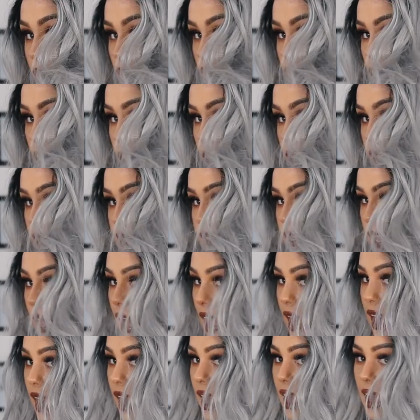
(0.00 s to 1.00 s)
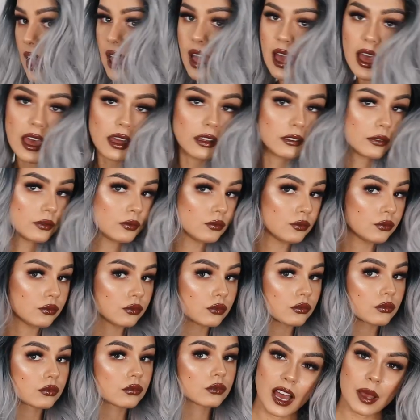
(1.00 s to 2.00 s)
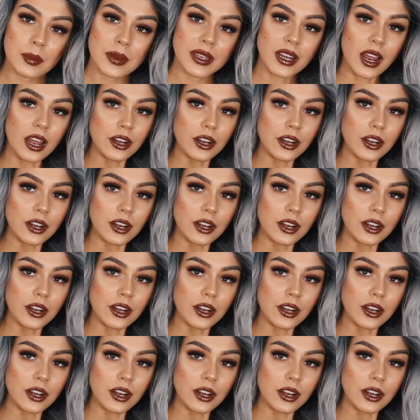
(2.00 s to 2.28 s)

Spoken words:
Look at all this hair. I mean,